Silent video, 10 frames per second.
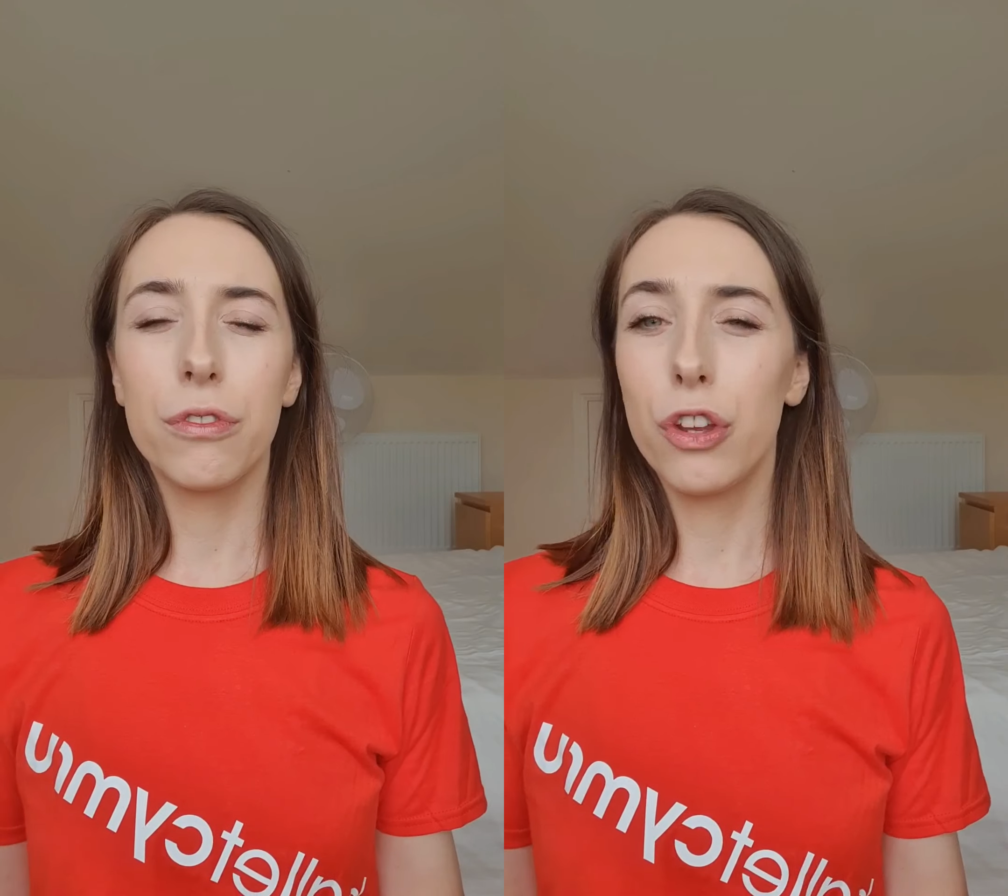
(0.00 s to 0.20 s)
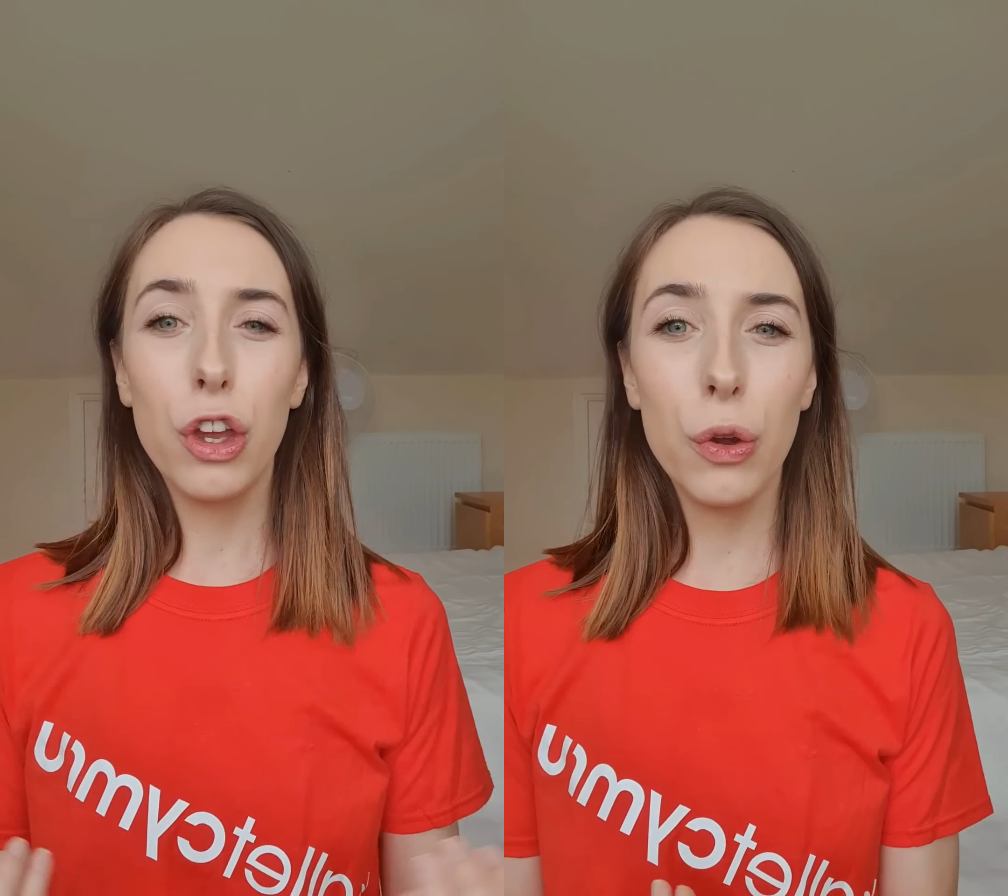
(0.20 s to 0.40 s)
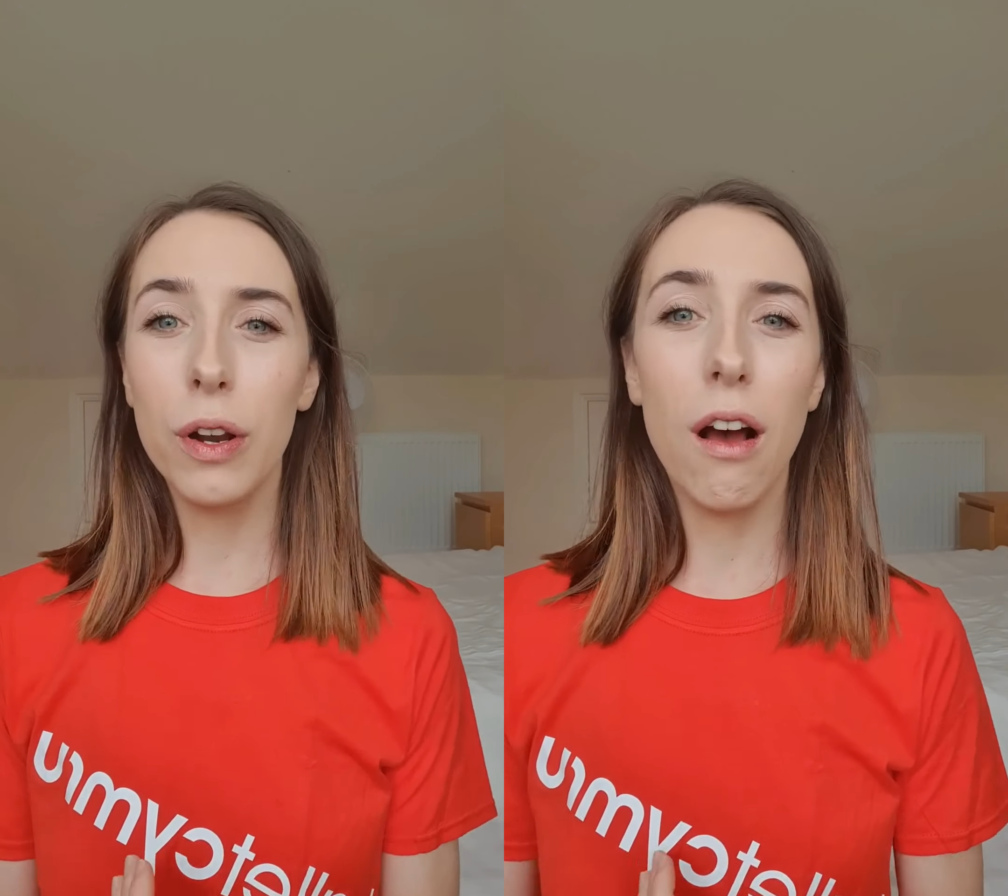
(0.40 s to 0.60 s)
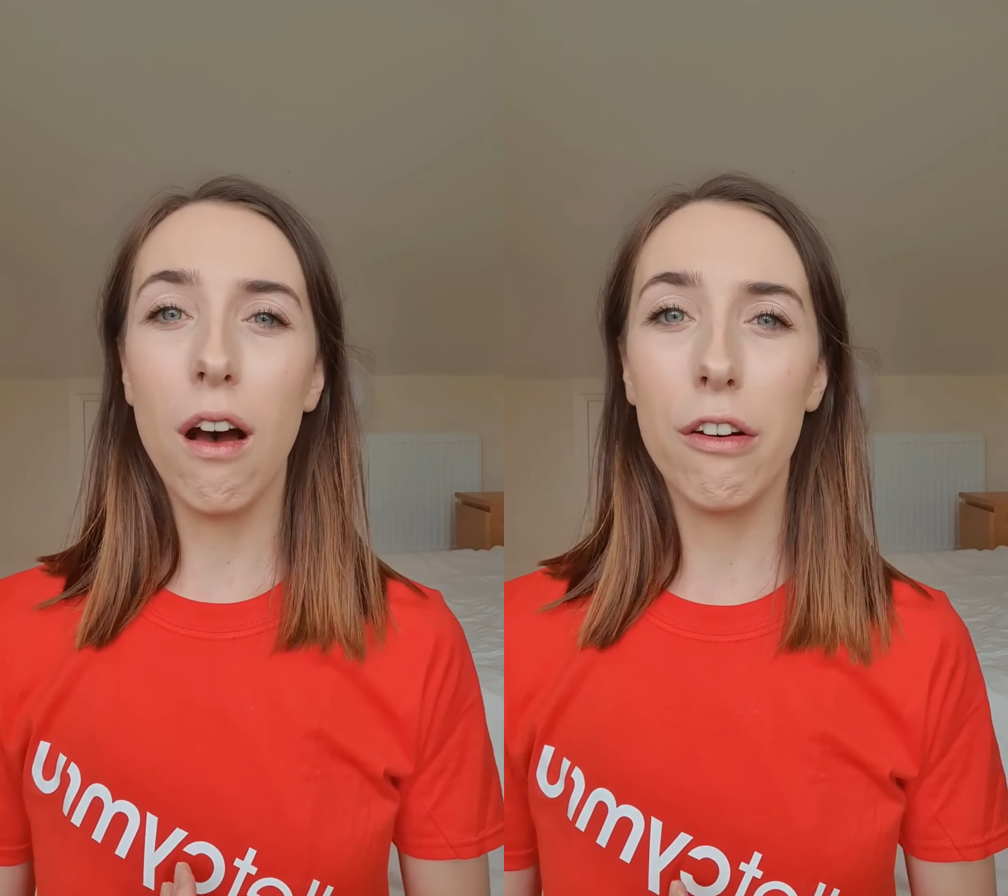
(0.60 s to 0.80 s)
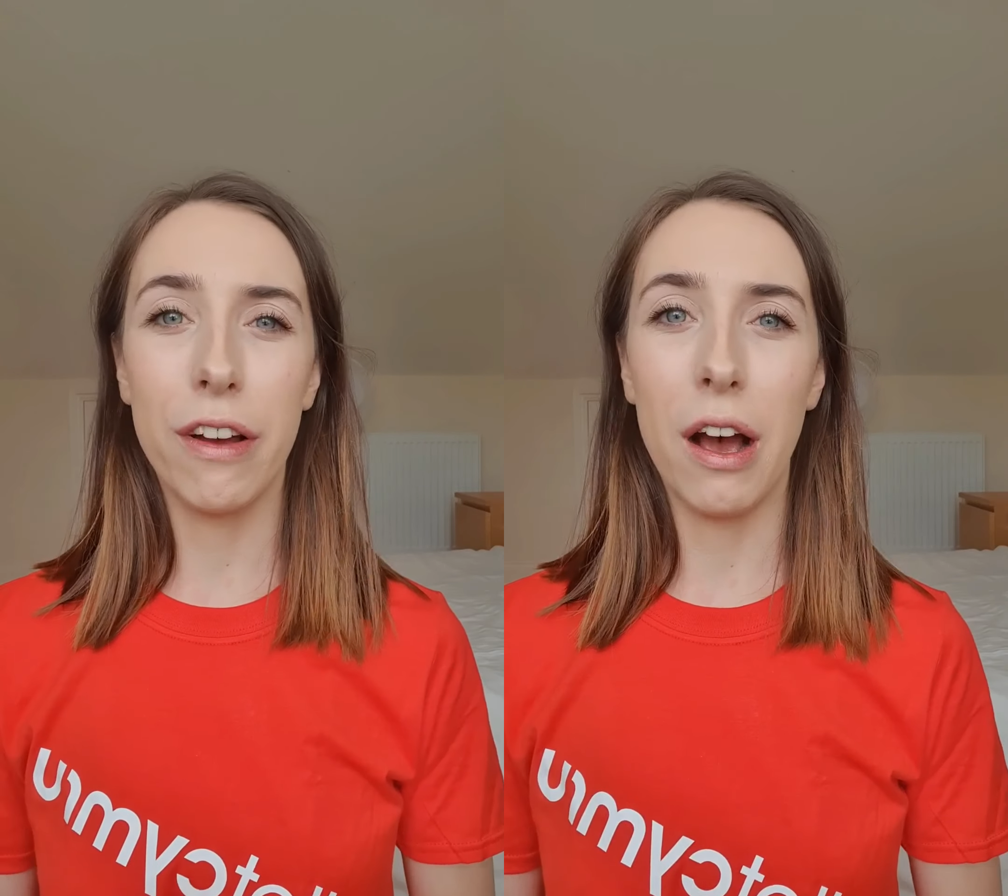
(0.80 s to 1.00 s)

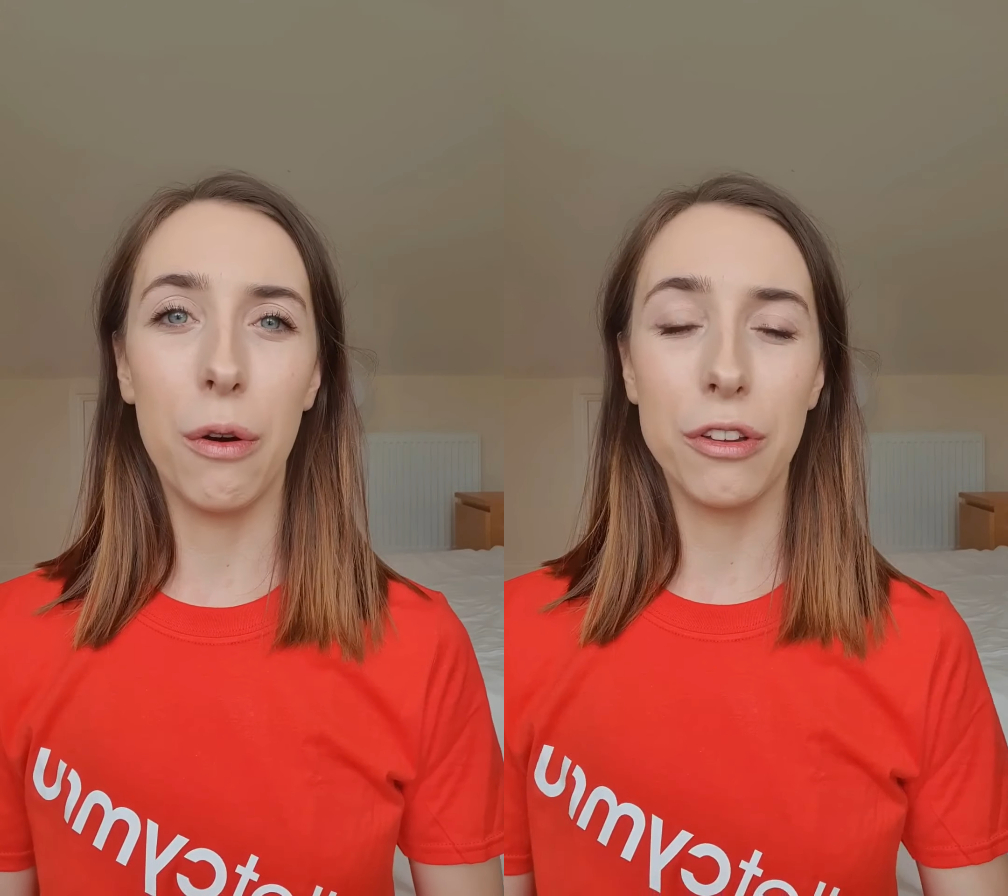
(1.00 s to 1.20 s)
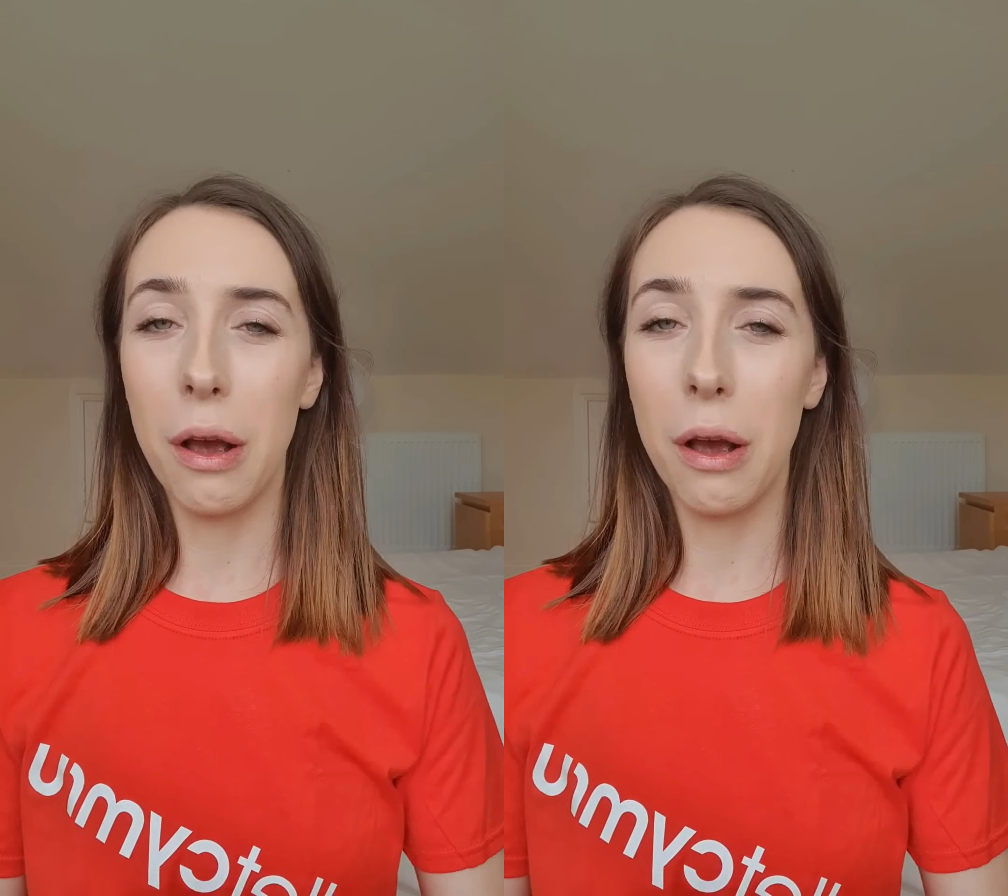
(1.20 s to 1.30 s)
2.5 hours,